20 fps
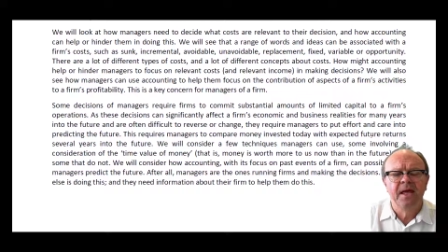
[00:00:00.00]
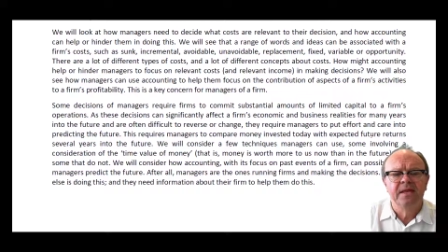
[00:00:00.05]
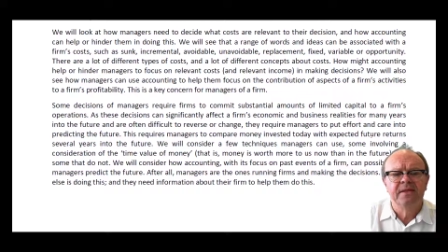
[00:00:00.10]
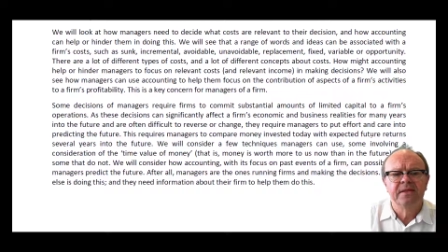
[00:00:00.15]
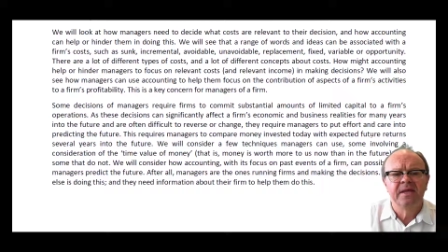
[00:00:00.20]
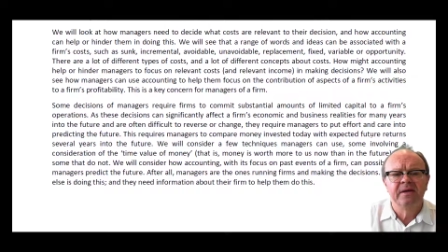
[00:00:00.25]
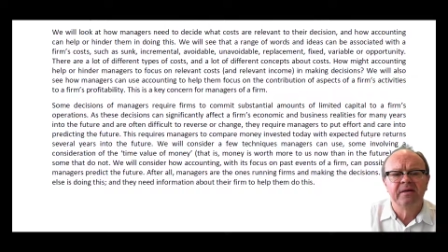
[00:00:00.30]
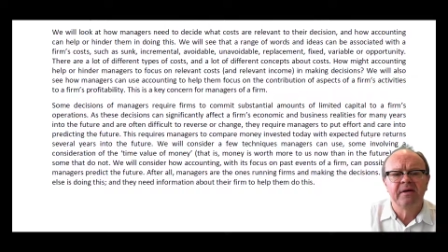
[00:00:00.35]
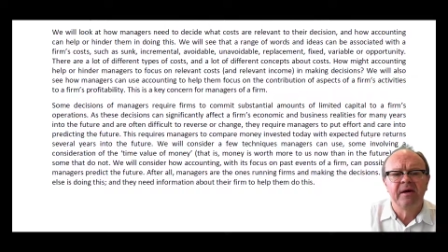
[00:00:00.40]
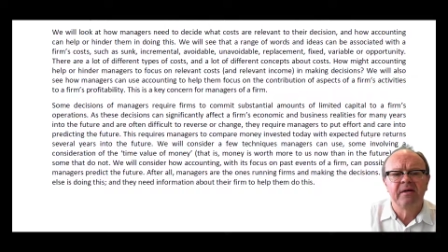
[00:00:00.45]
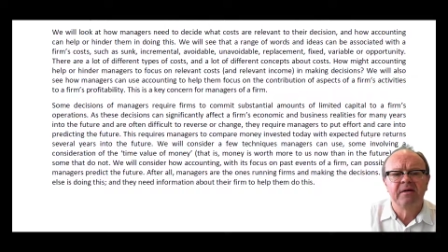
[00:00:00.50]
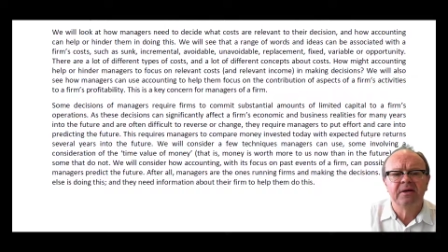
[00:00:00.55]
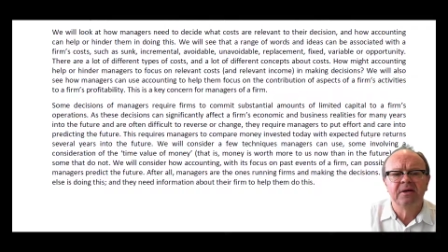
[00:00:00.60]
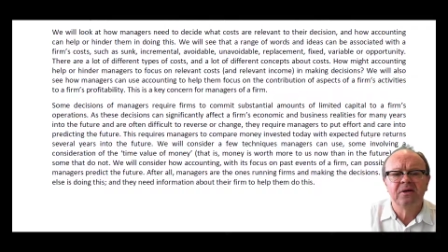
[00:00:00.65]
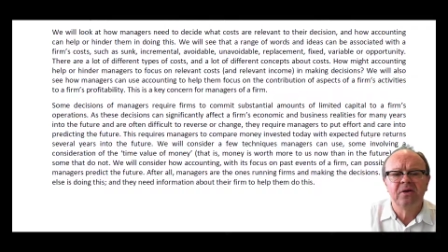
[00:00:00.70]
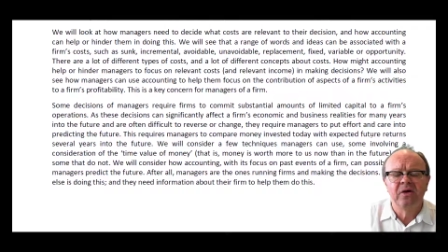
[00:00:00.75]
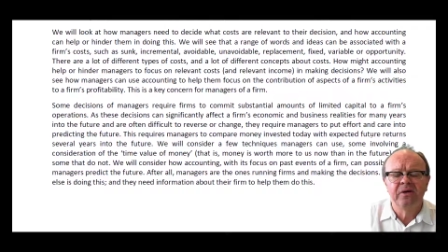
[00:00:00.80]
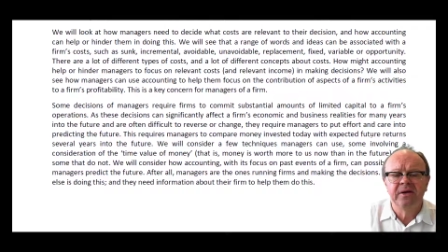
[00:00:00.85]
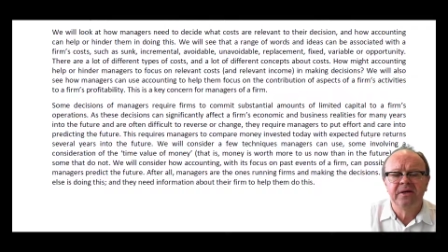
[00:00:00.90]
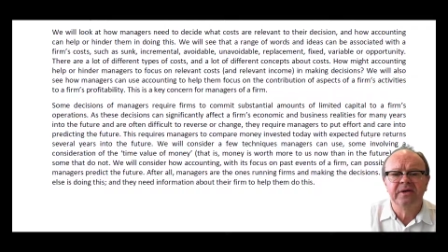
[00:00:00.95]
There are a
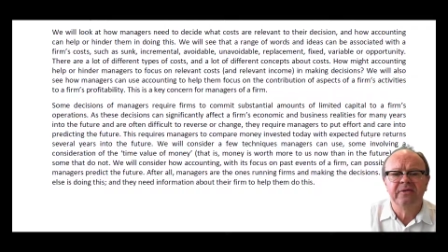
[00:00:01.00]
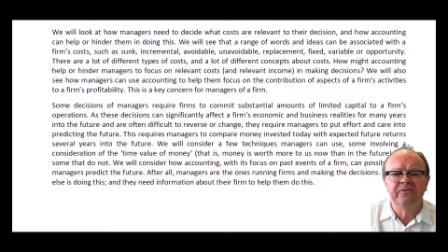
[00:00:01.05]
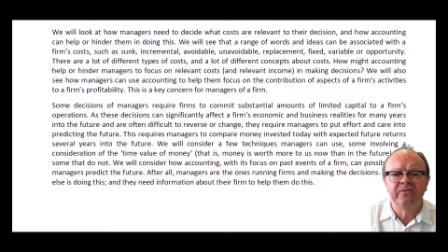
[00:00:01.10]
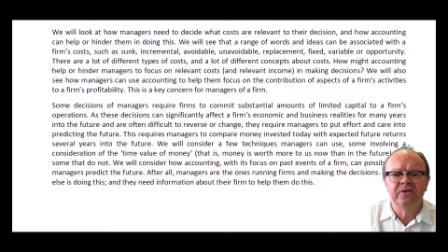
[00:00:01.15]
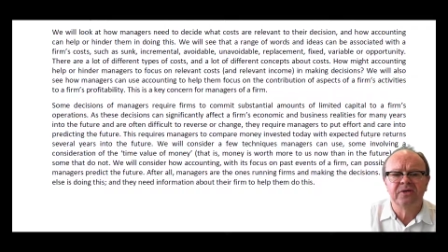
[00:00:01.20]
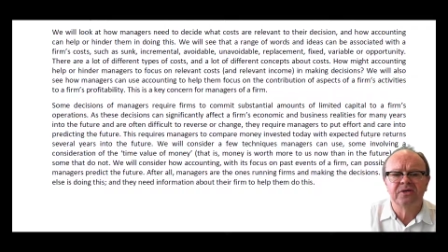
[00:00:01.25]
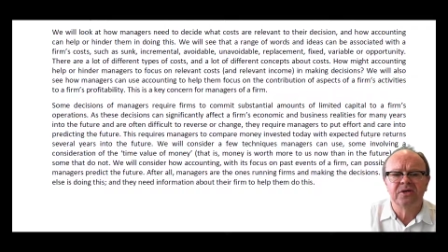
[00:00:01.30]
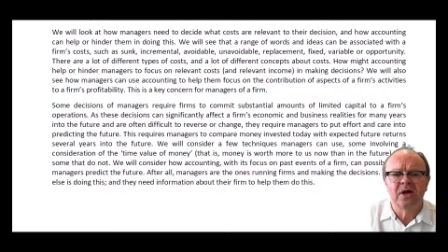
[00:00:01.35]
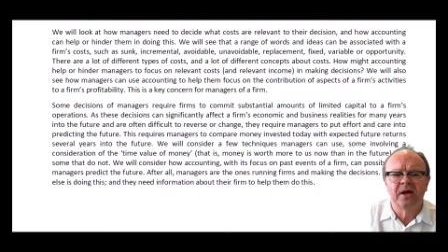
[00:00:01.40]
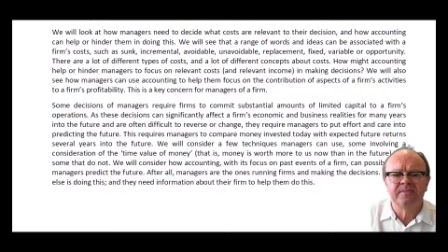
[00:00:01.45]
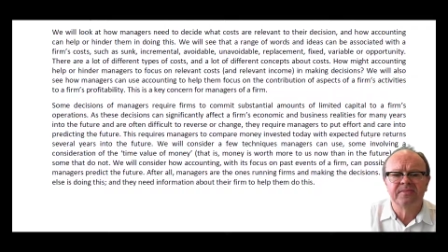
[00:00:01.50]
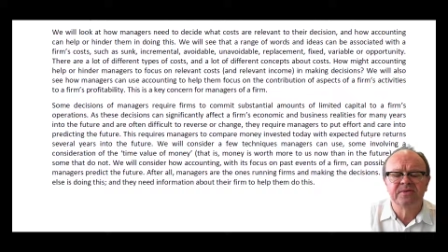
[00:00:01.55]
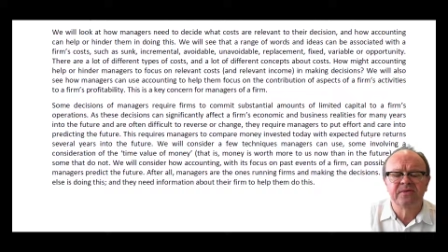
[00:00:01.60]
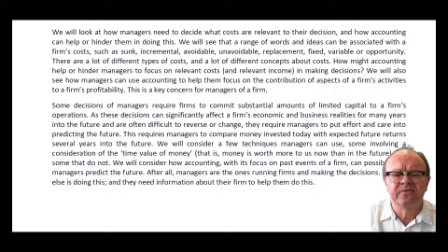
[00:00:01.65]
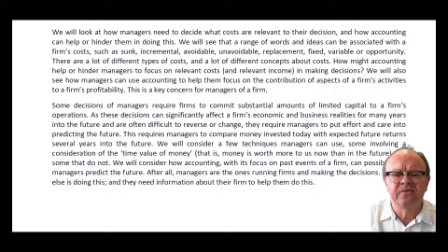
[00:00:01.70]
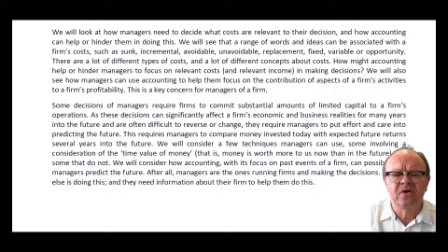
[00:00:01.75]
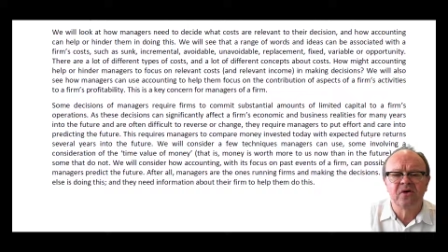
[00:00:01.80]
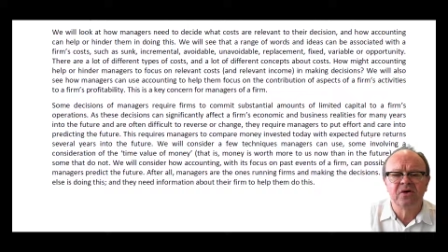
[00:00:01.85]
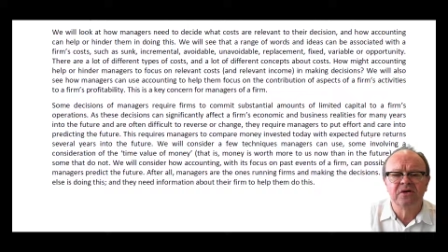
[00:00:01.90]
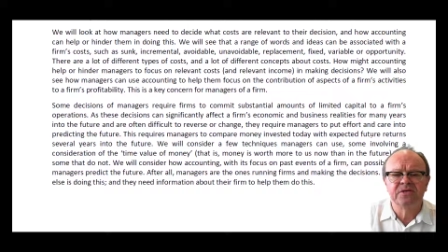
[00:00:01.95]
lot of different types of
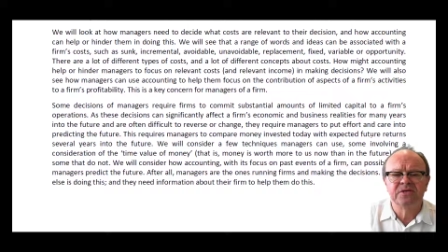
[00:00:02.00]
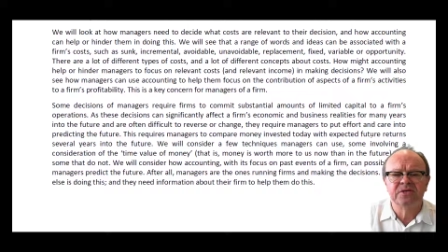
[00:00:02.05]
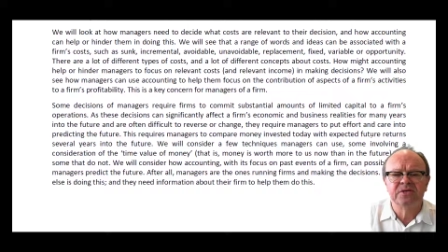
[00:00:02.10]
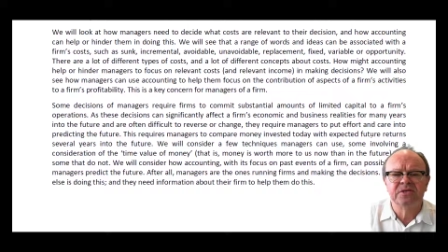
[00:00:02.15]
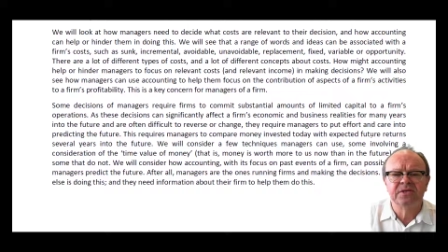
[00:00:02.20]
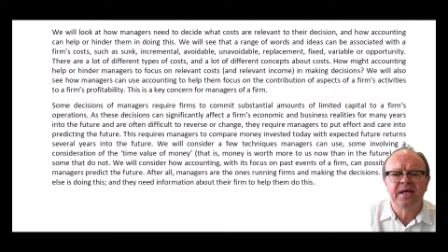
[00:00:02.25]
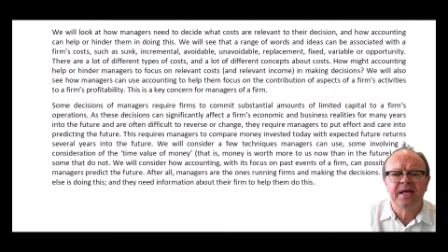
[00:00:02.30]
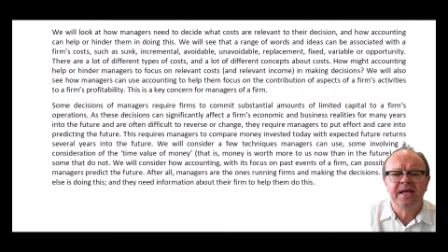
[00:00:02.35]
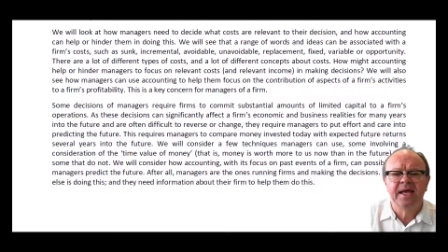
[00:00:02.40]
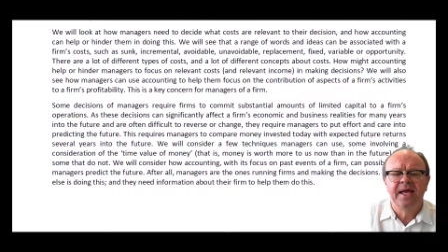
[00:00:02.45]
costs